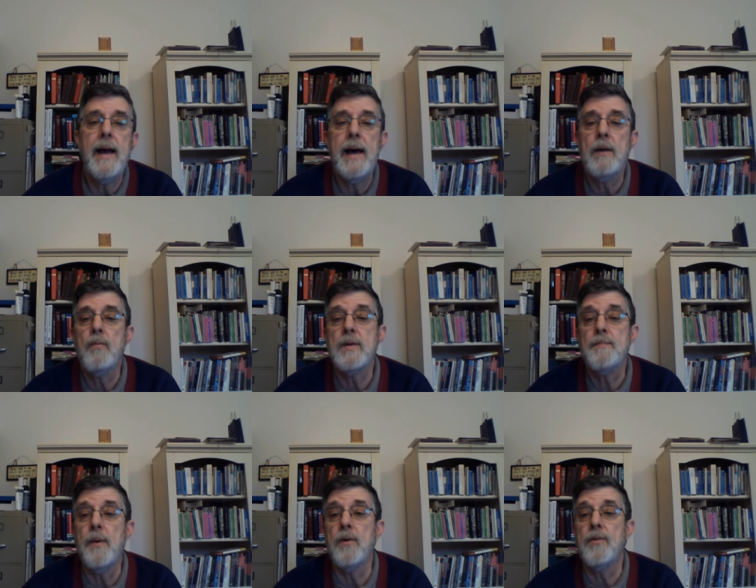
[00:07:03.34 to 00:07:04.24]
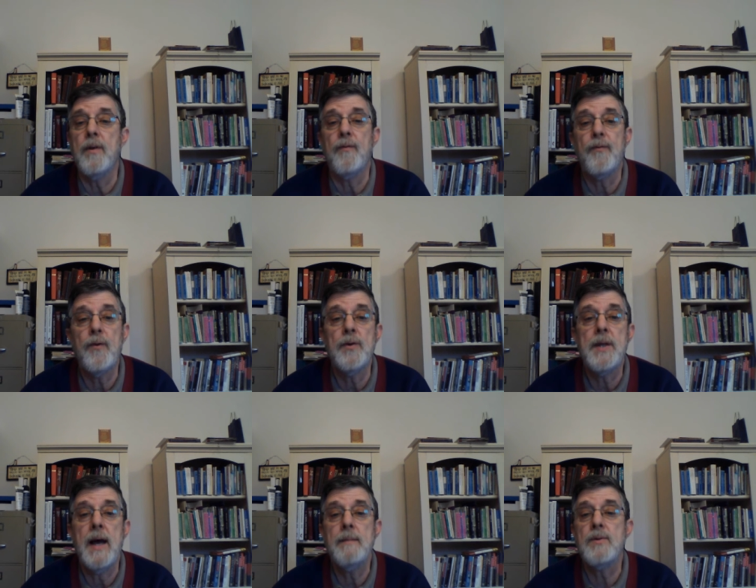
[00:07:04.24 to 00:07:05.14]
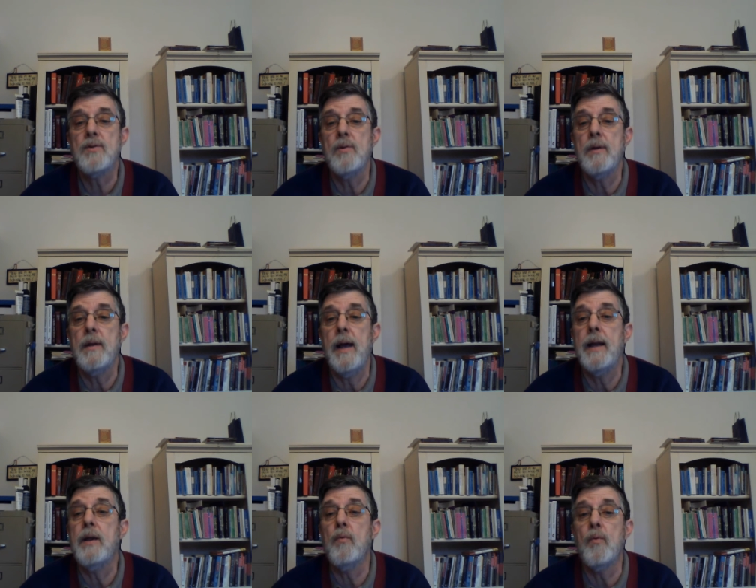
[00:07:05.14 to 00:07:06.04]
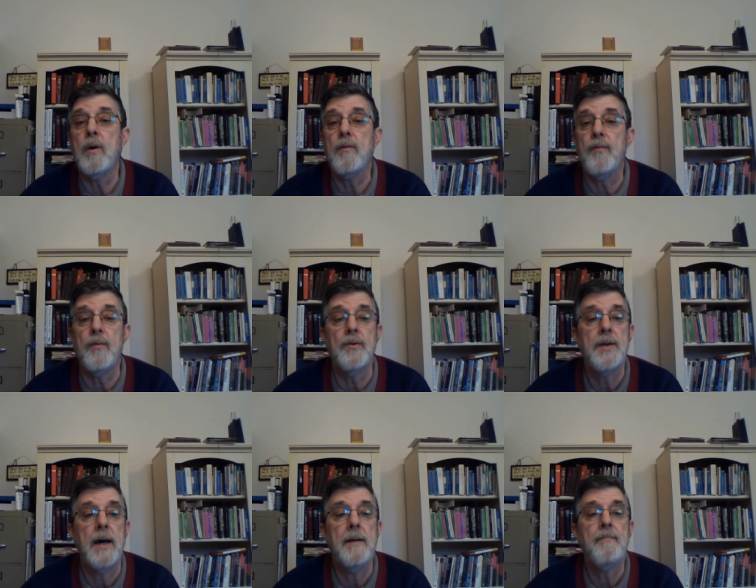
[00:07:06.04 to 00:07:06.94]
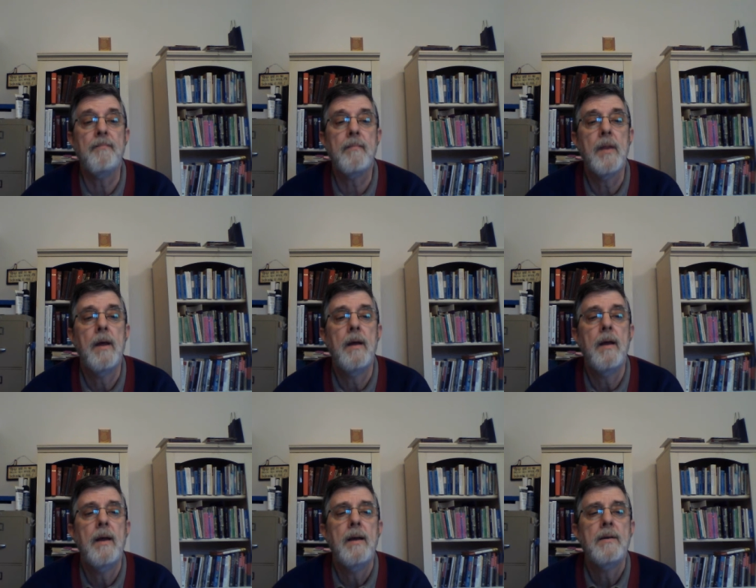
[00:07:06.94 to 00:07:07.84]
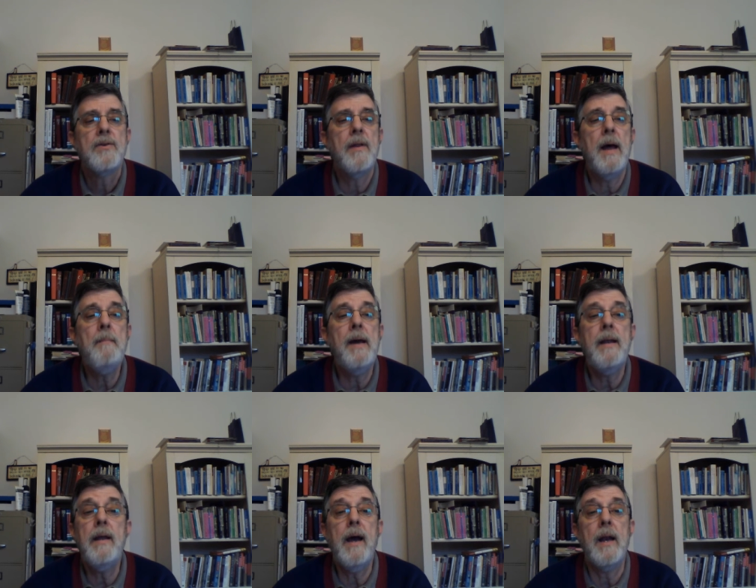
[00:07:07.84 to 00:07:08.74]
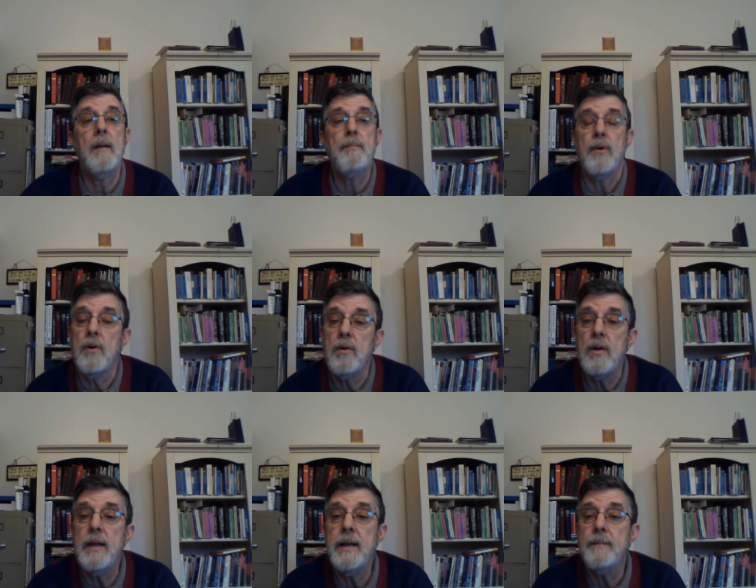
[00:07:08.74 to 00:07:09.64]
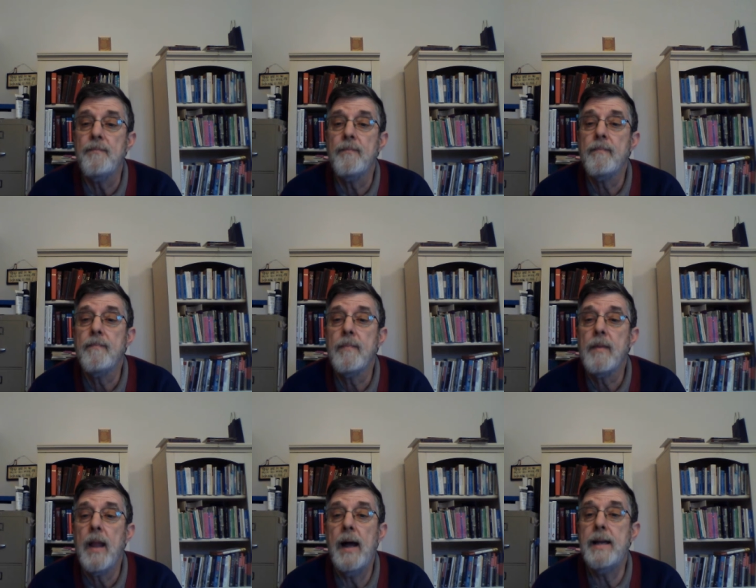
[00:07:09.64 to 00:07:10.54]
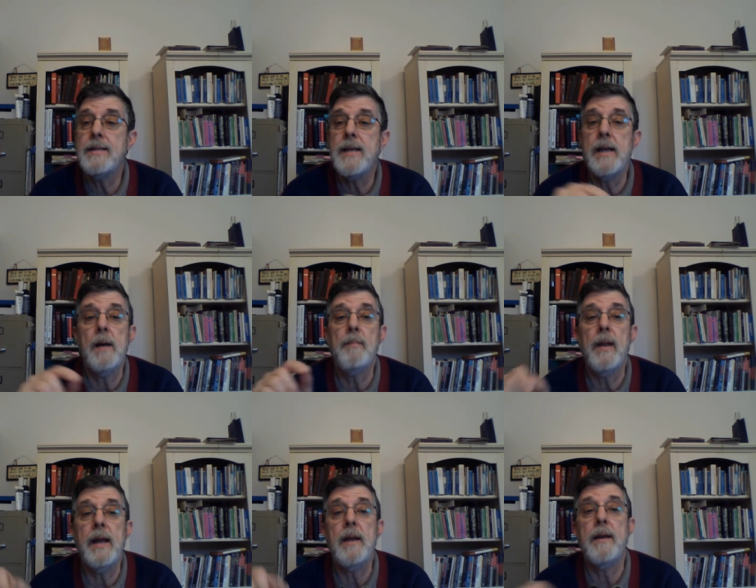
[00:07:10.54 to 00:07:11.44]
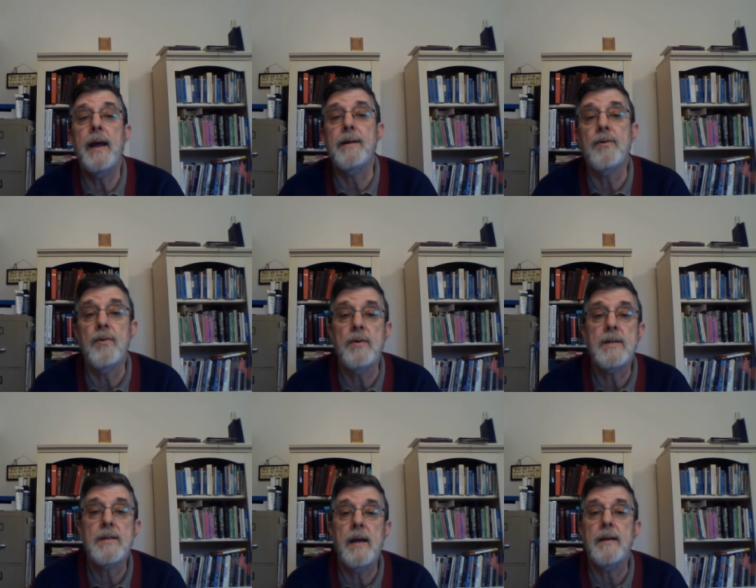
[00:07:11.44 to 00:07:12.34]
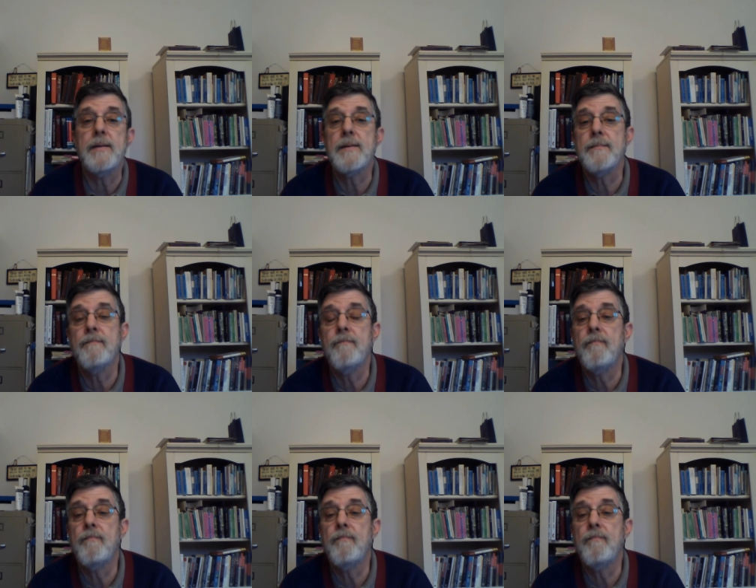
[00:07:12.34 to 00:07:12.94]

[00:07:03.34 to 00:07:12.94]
dad was both a full time student and he worked full time. So that meant he got up early and he stayed up late at night to do his studies.